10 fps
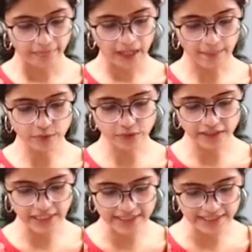Up to
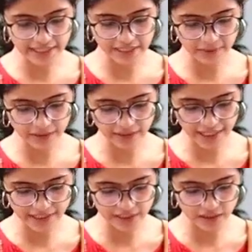10 cm,
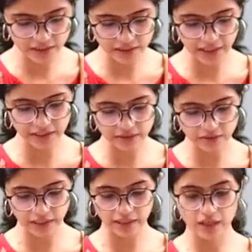that is
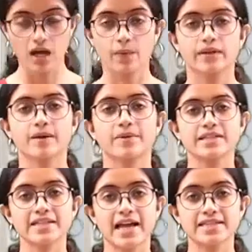T3. When the
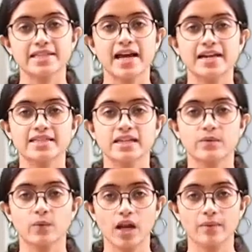breast cancer has an
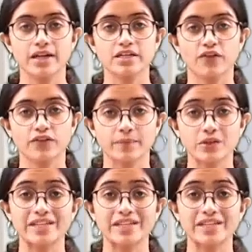involvement of up to